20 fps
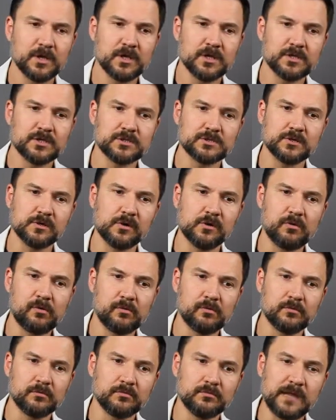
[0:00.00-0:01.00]

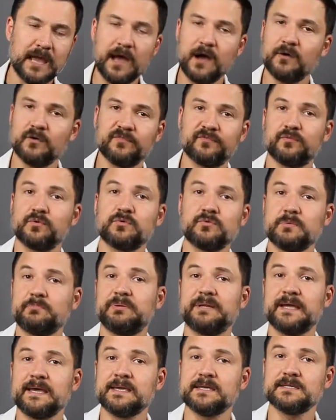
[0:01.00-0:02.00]
So now if we
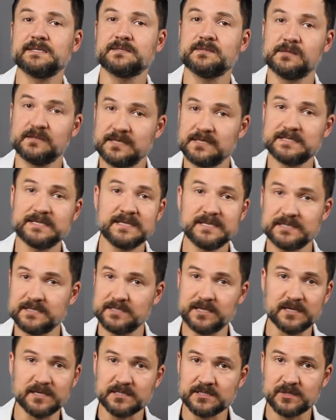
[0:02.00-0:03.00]
replace the diseased
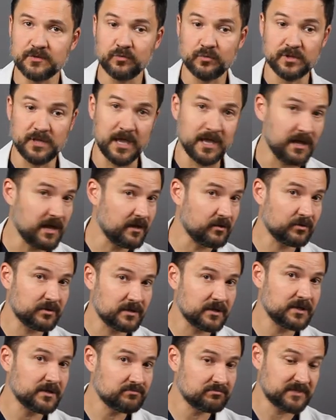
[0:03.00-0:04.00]
disc with a
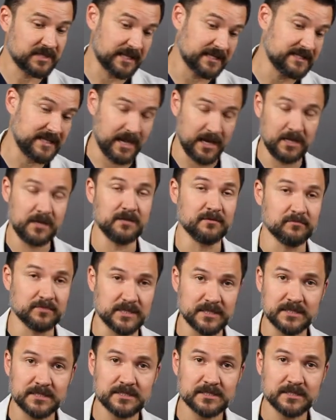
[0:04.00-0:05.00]
healthy titanium
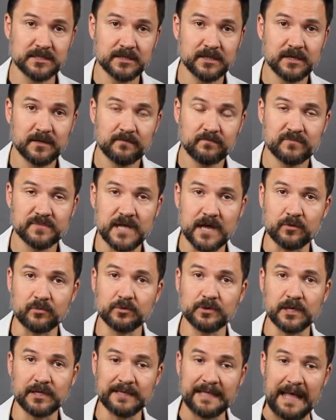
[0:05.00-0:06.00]
disc, that
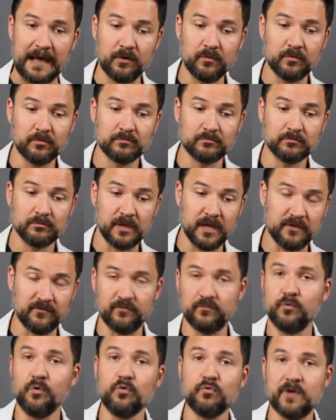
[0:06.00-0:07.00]
would allow a
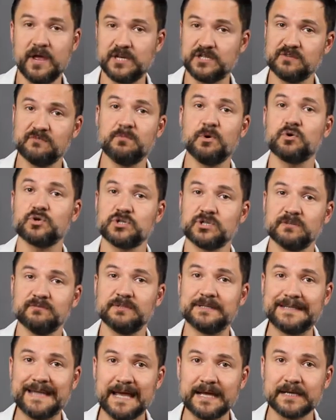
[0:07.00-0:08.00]
full range of motion of
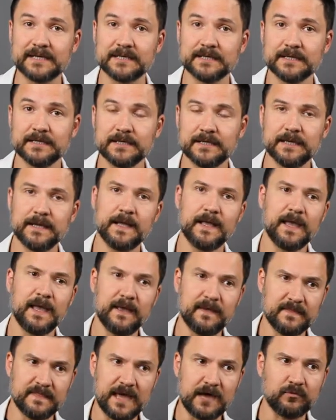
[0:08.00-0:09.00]
the neck.
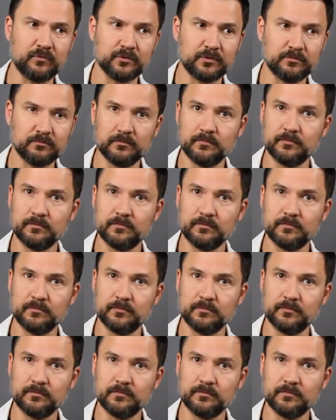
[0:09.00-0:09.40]
And that would